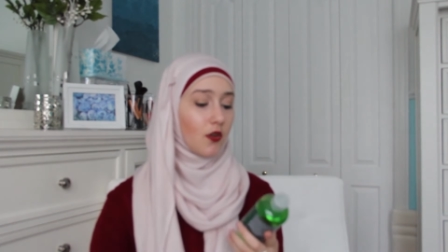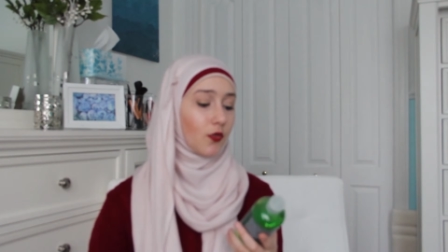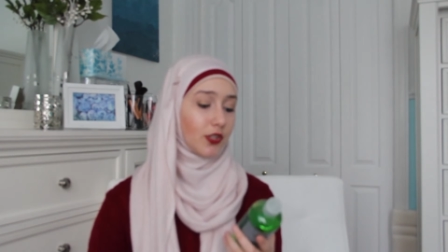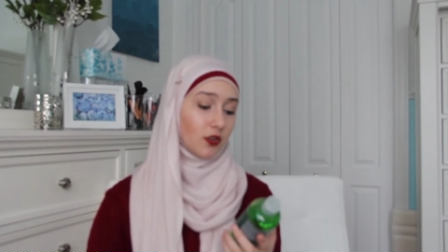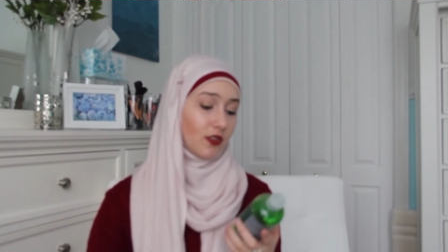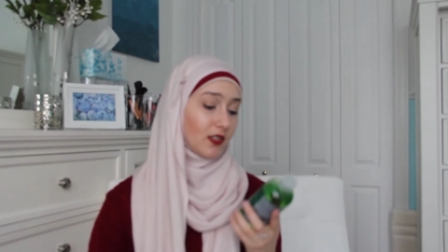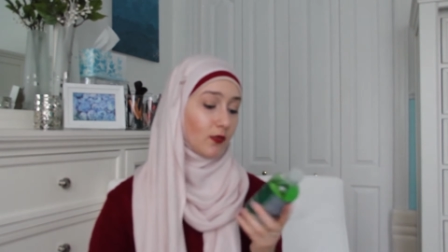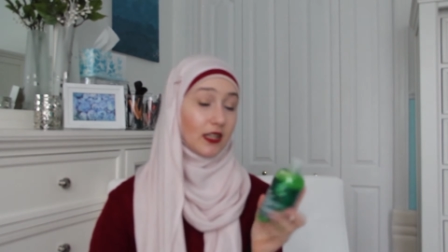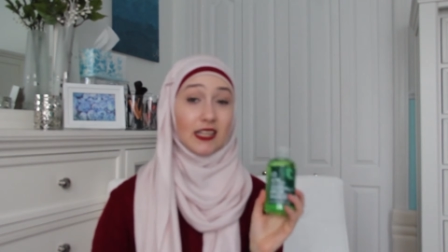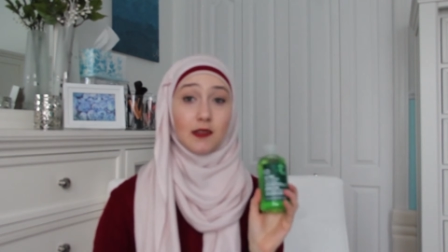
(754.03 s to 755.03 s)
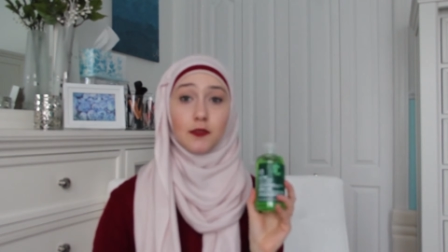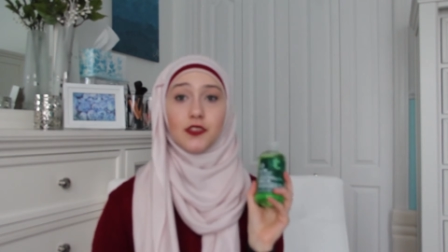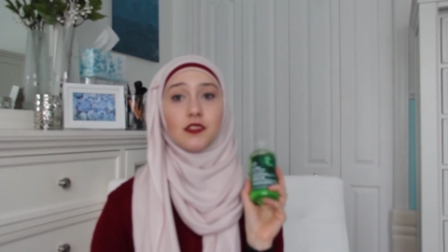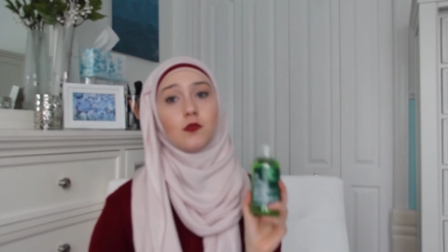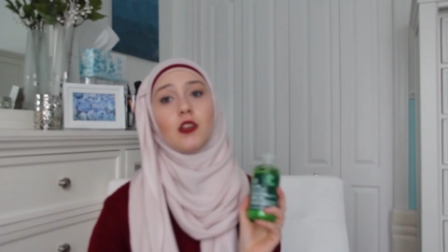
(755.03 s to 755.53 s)
So that's what I like about
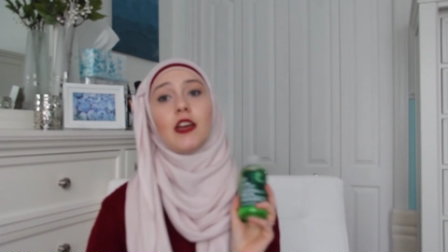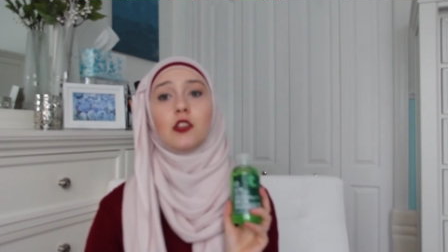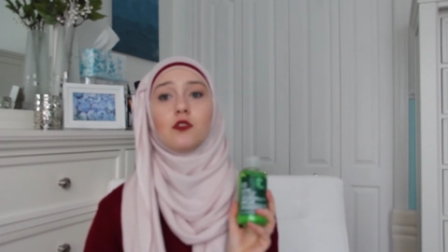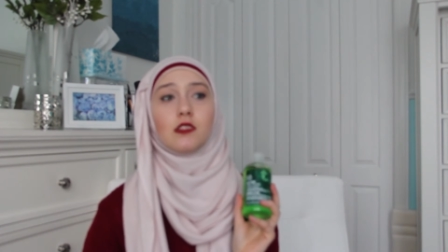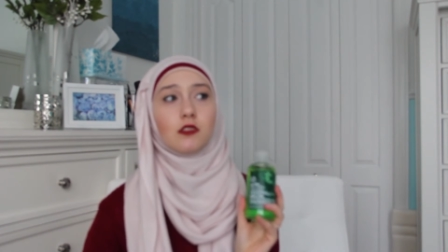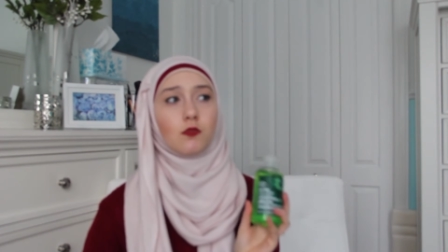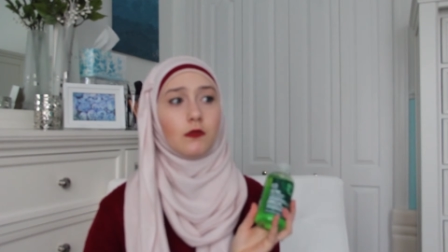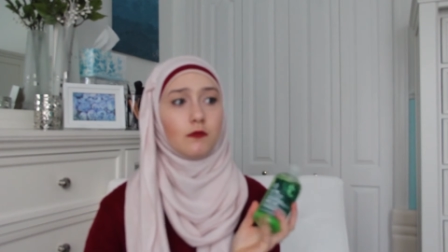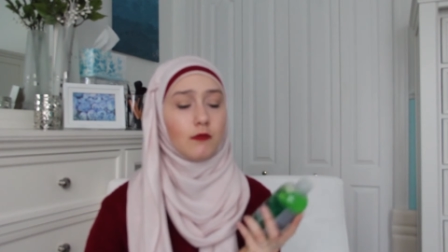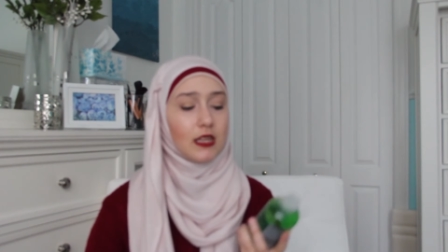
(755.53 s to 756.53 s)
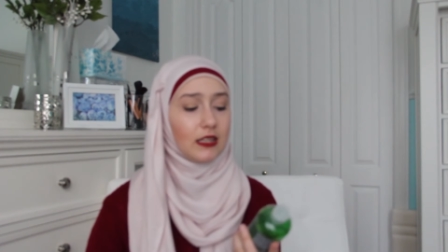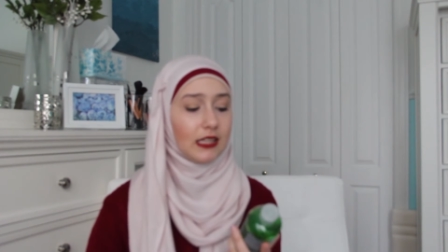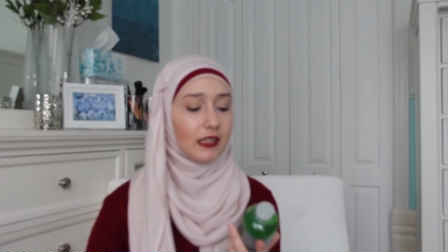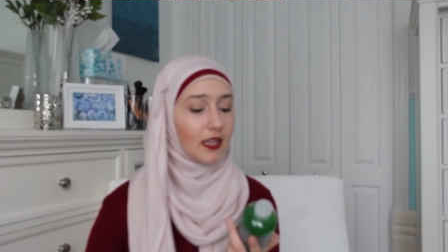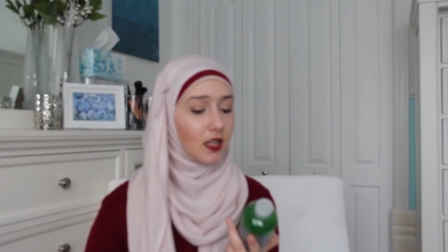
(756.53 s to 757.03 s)
this one. I use this one mainly
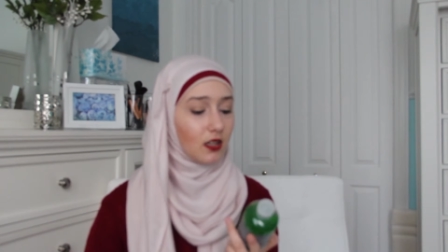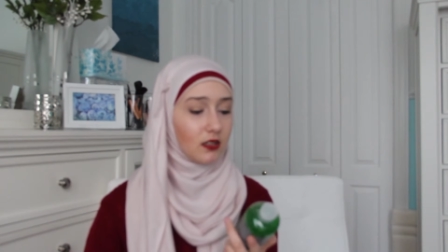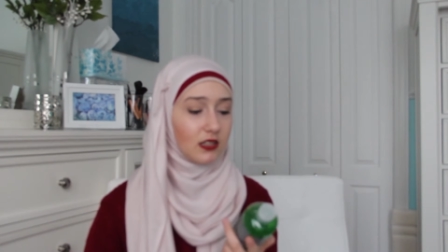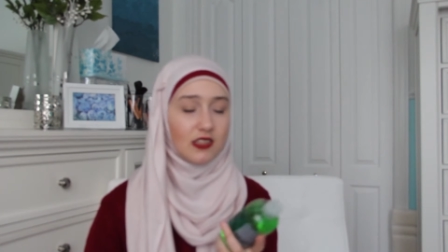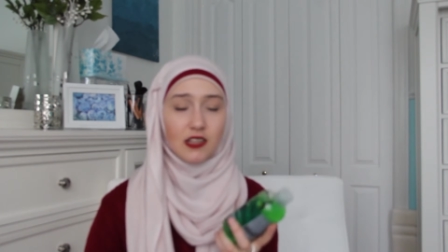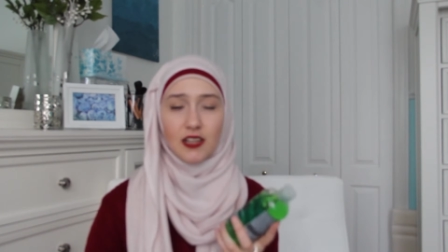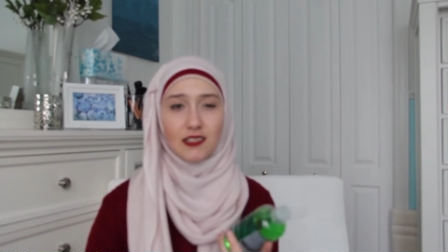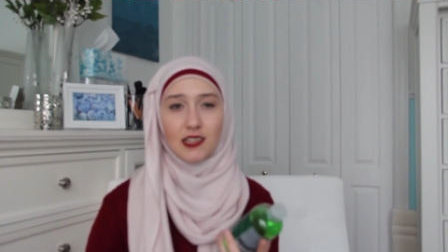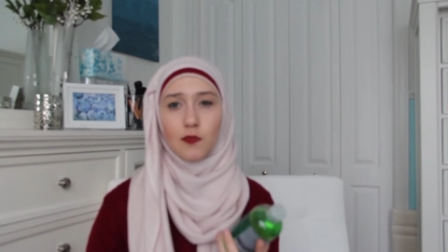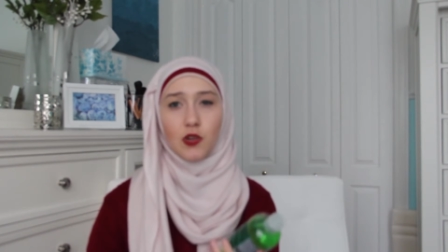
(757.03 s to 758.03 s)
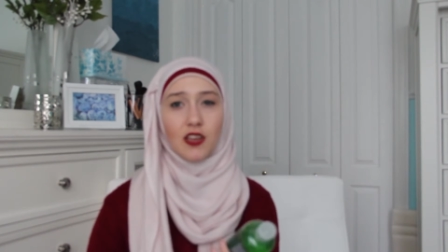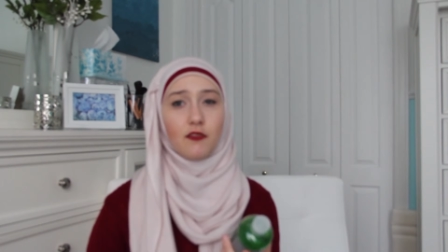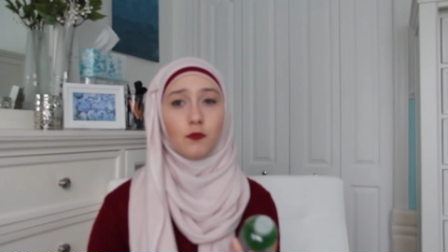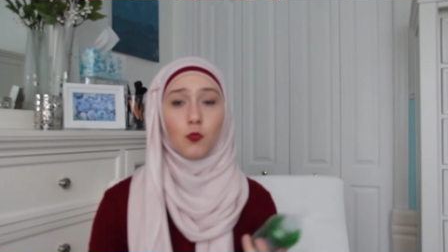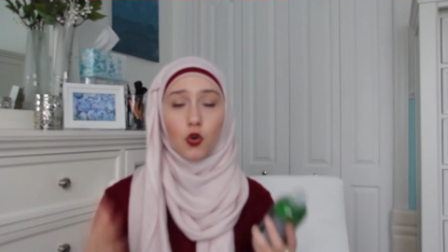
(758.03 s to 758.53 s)
like in the nighttime when I
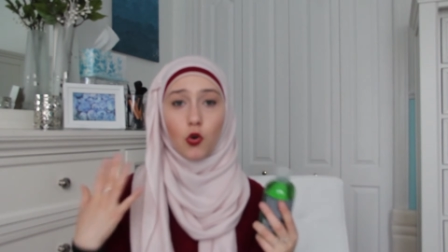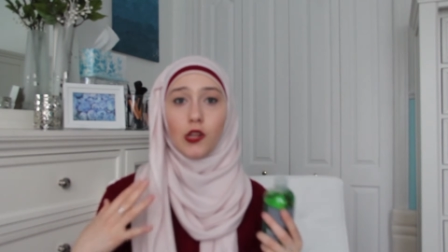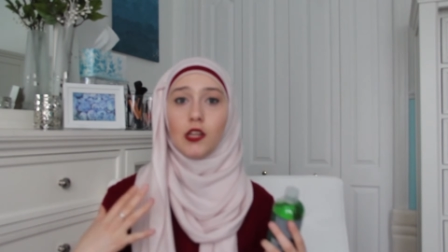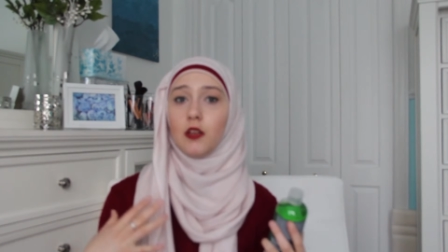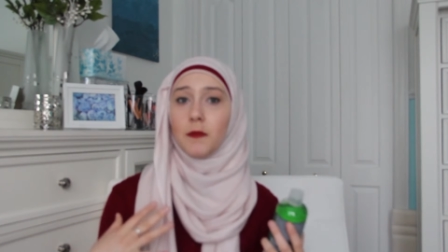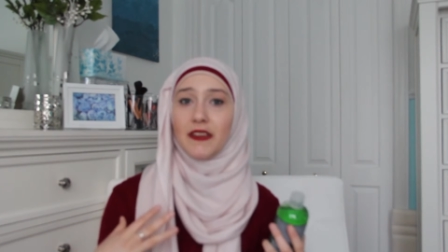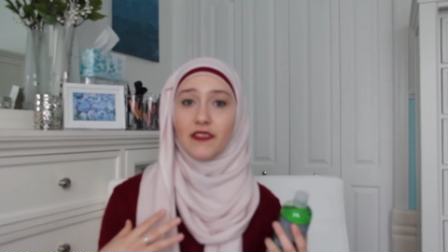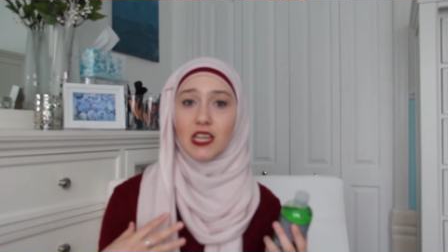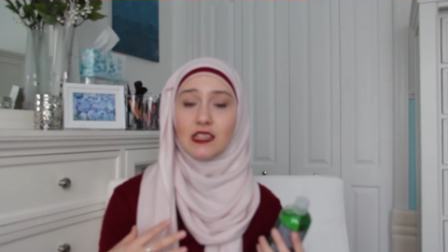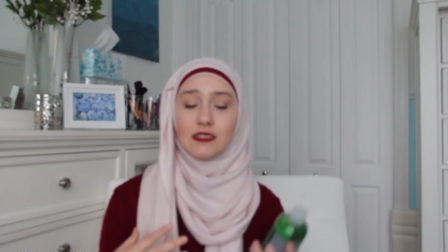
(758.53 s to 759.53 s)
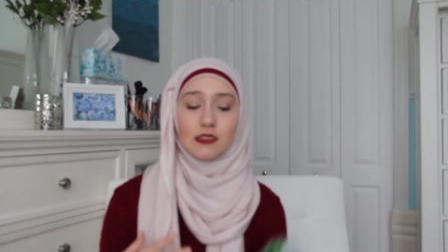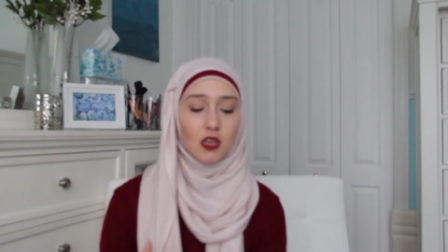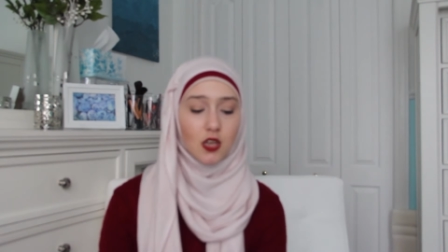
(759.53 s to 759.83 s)
have more oil on my face,